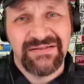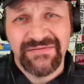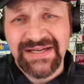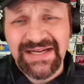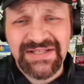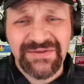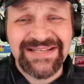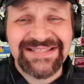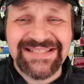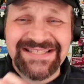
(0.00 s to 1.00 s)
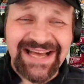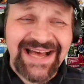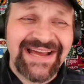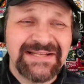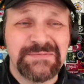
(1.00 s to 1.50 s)
For us, great
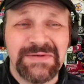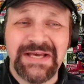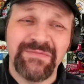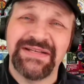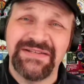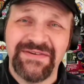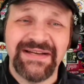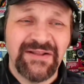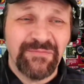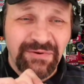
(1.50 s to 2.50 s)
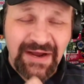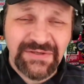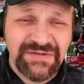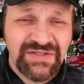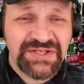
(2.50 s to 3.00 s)
designs begin by defining the
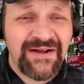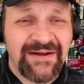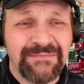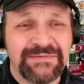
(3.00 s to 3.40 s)
parameters of the job.